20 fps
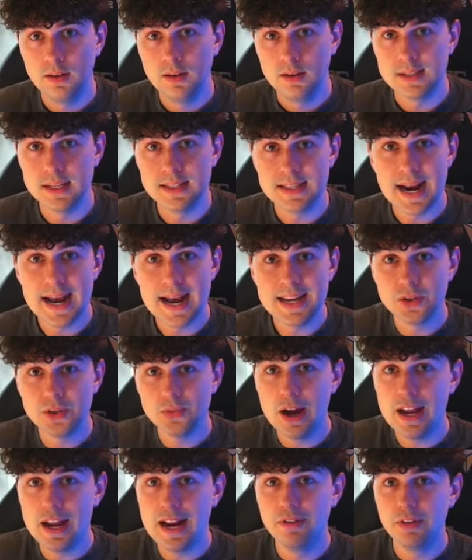Since it has to
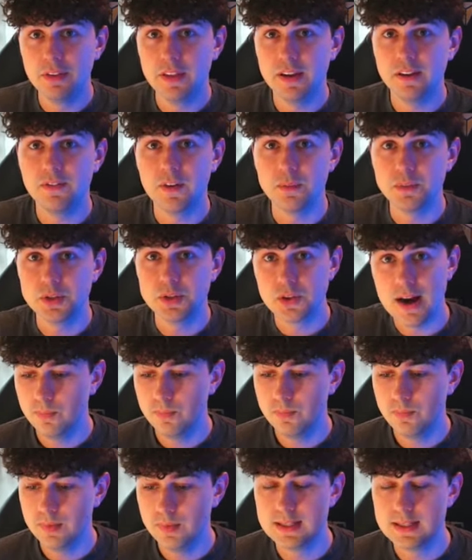write everything from
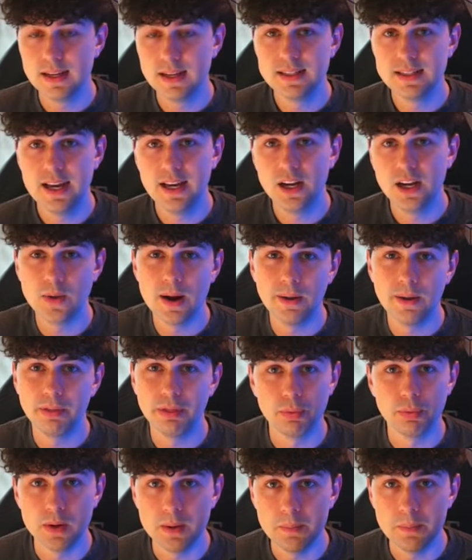scratch, it's going to take around
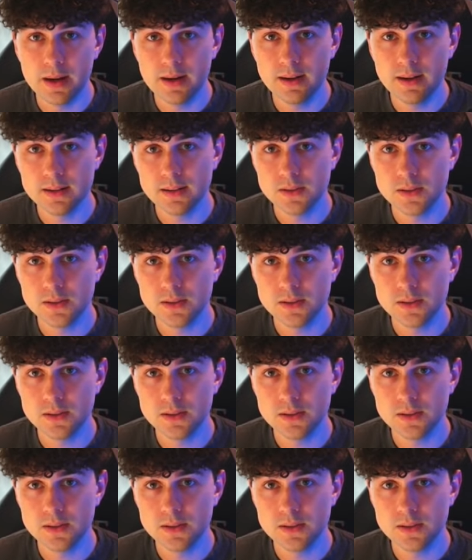3 minutes.